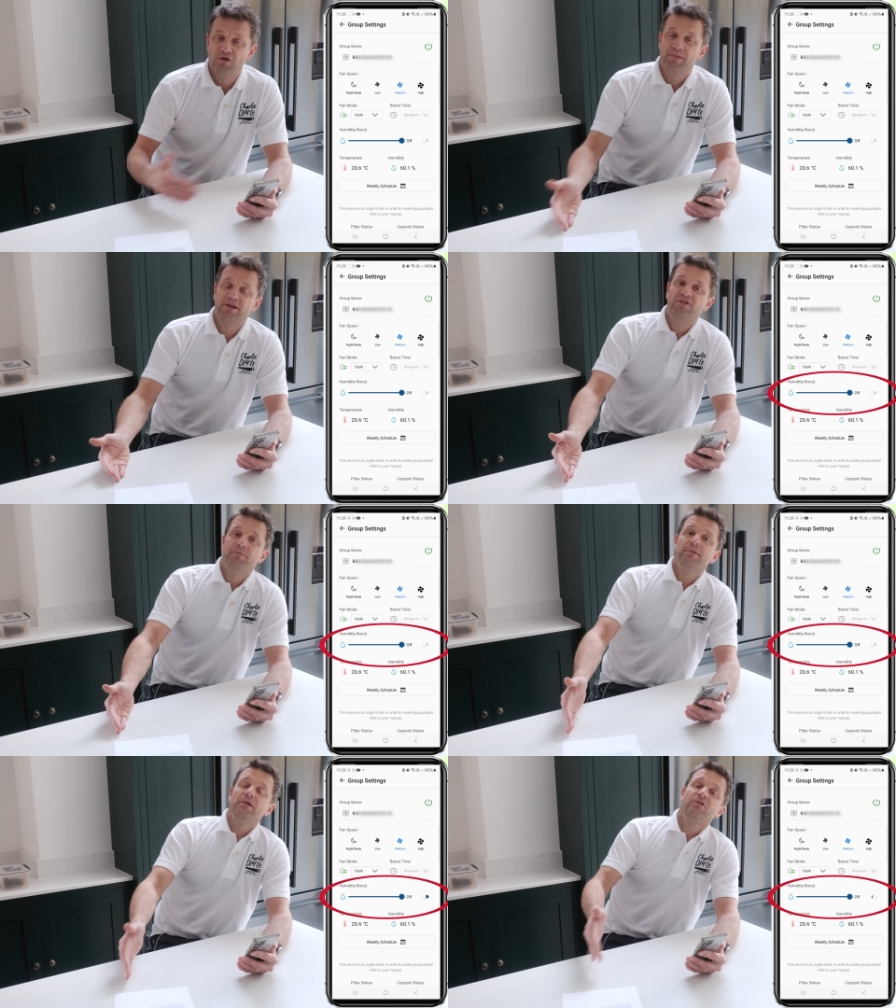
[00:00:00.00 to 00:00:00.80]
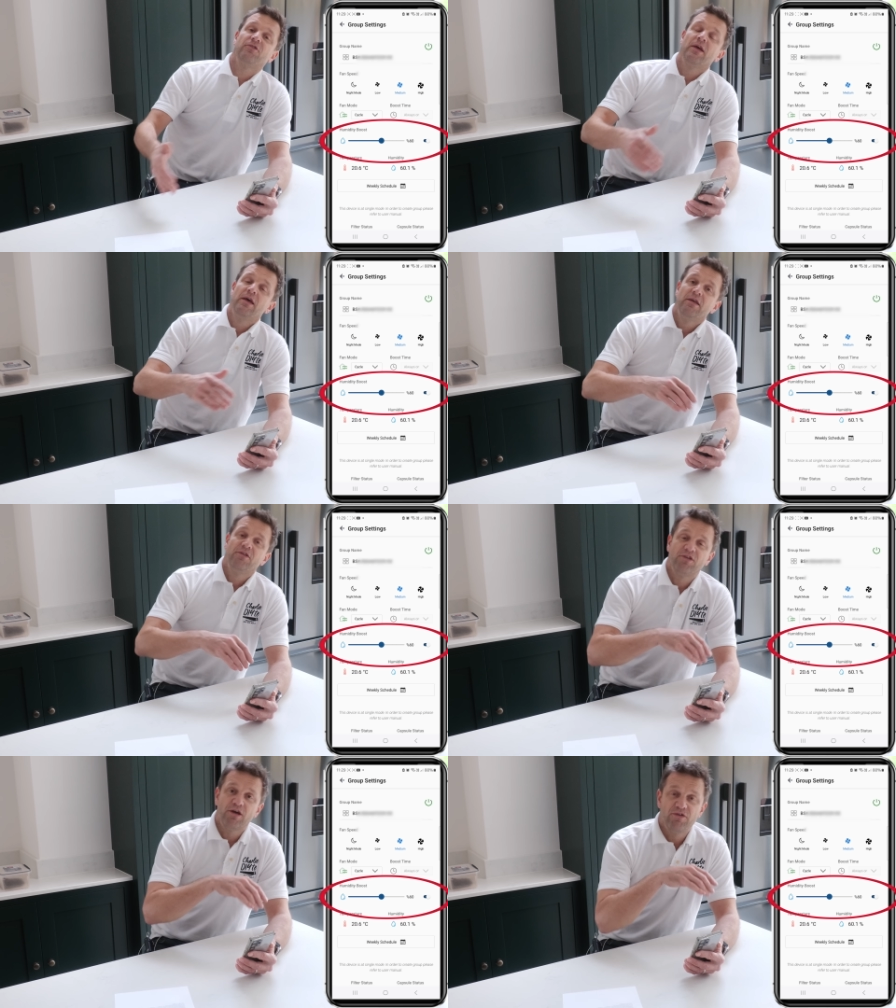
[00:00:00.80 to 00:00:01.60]
humidity boost
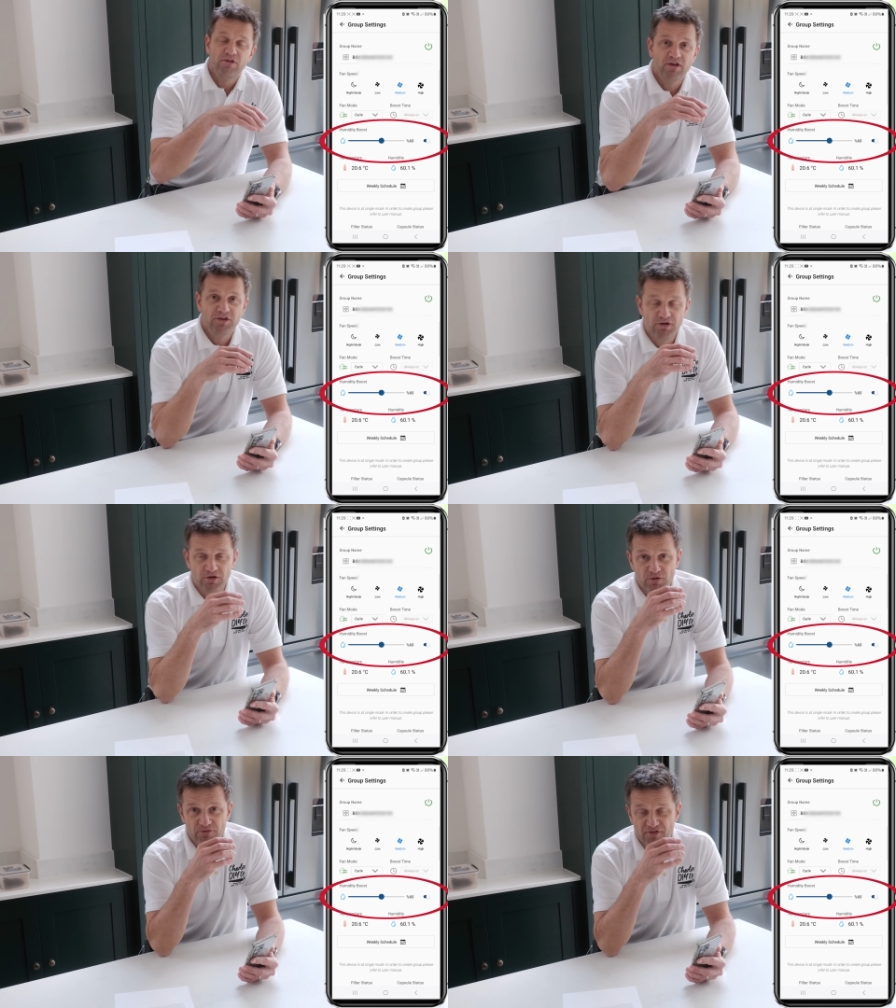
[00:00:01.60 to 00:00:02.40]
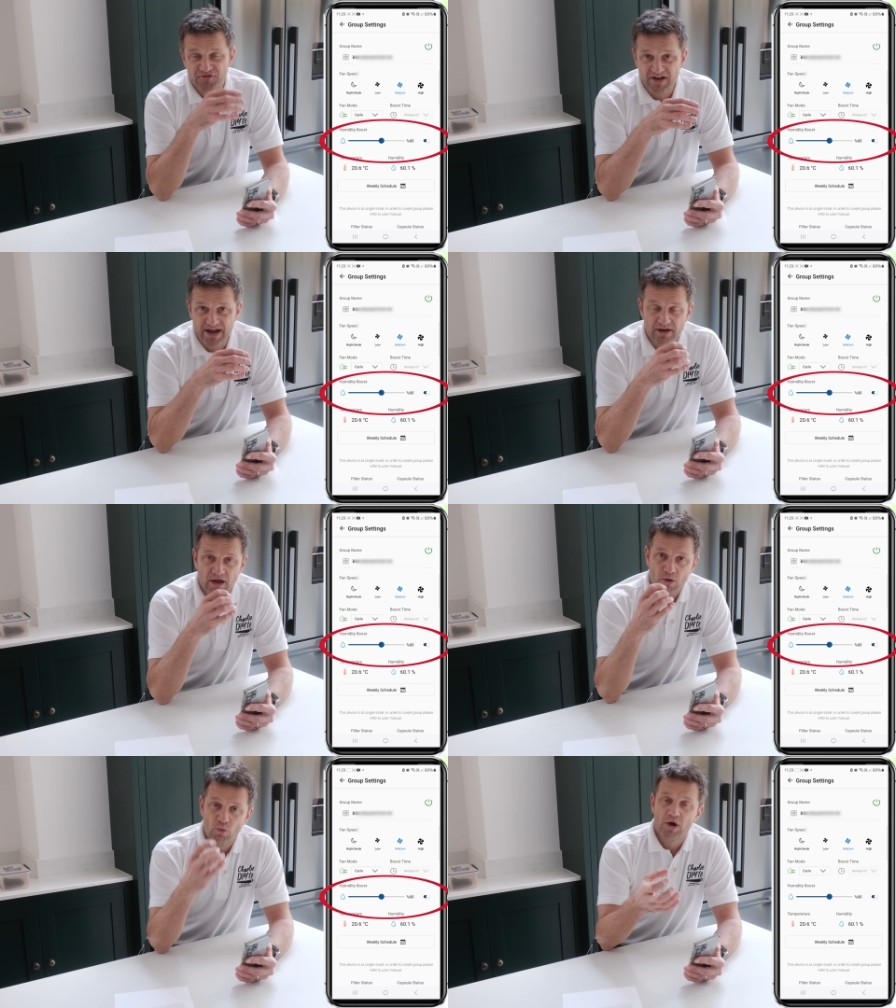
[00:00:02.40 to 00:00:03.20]
so that the fan
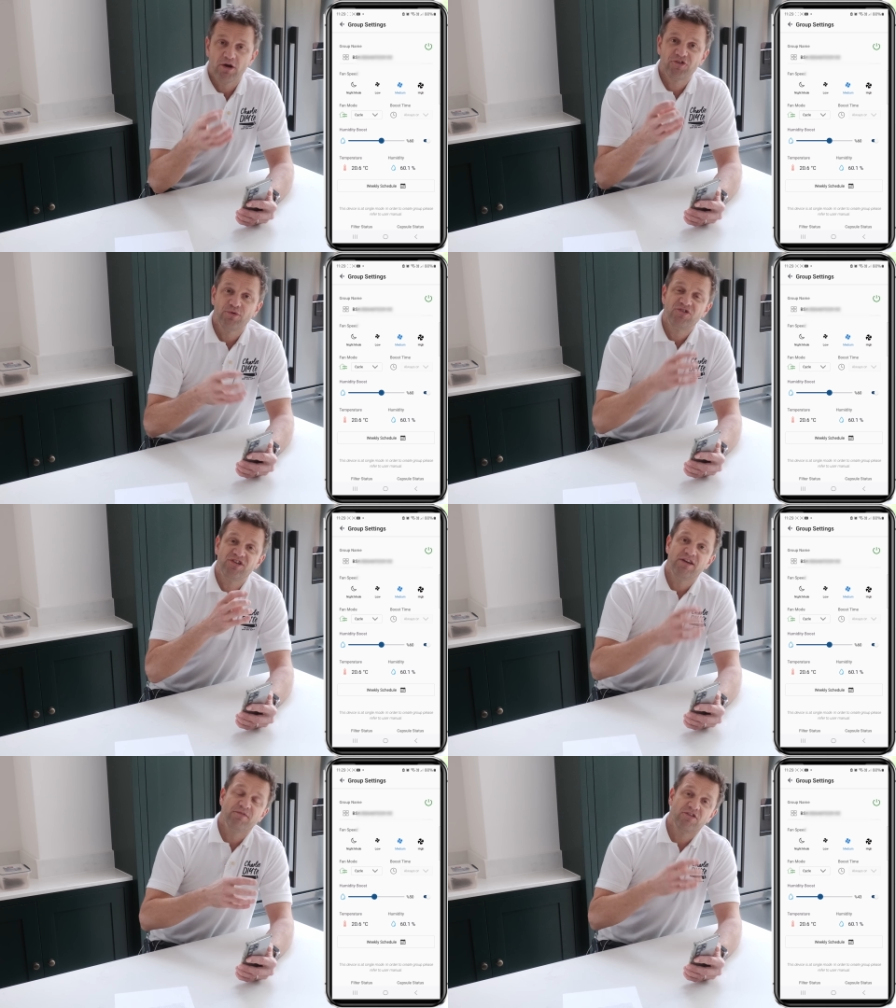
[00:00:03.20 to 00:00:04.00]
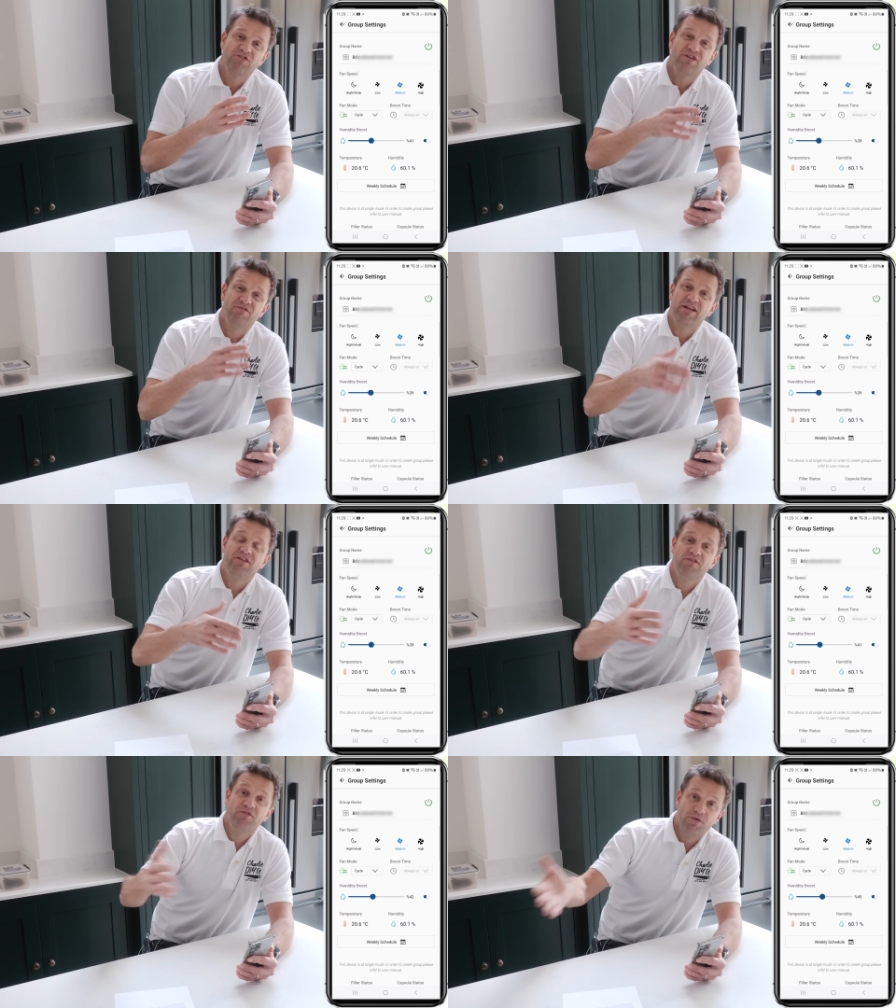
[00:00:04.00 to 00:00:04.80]
works to achieve a certain
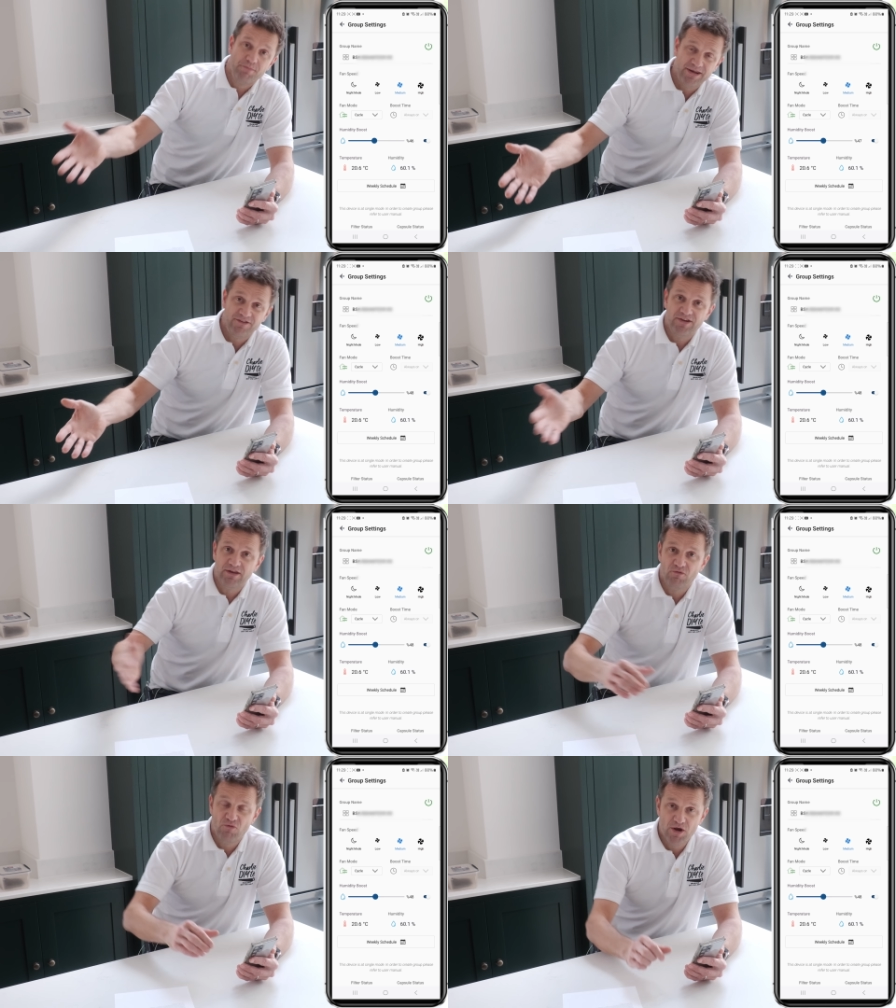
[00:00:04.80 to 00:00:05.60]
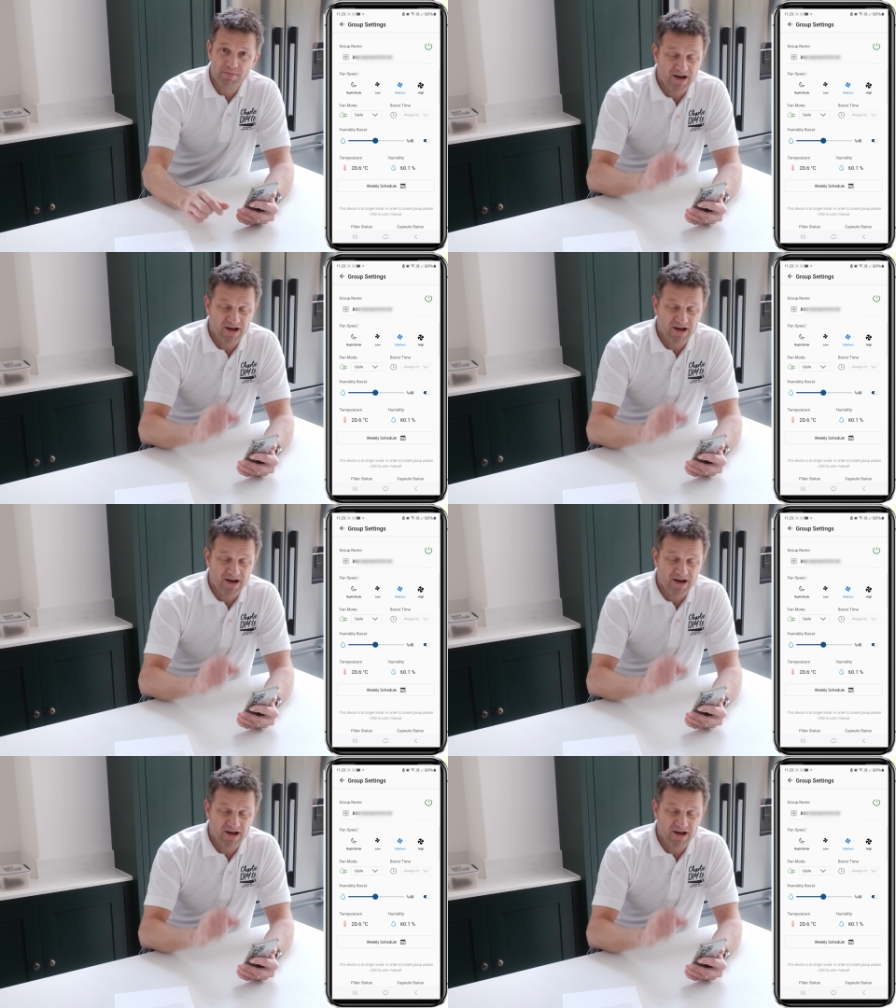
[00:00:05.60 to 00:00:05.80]
relative humidity in the room.